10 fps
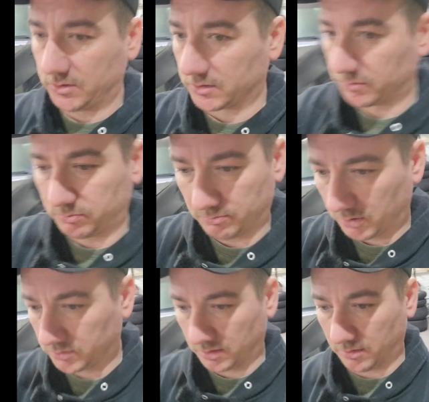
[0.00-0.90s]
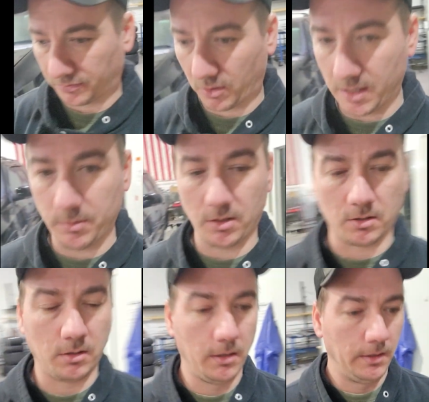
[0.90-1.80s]
just mostly the frame
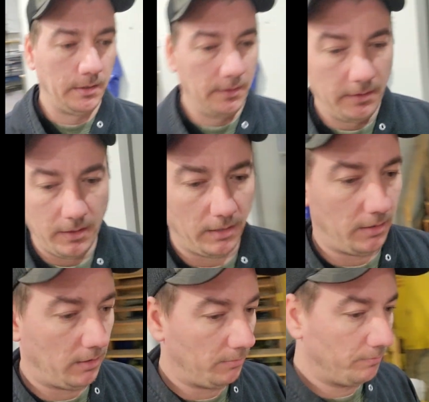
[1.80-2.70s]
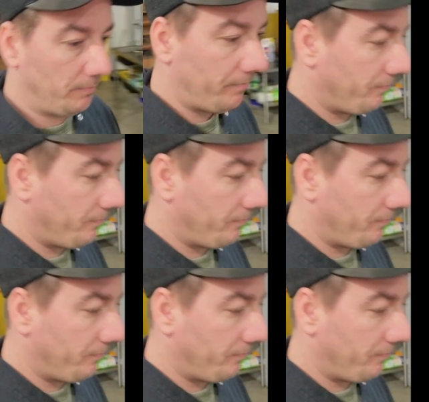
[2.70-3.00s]
here. Um,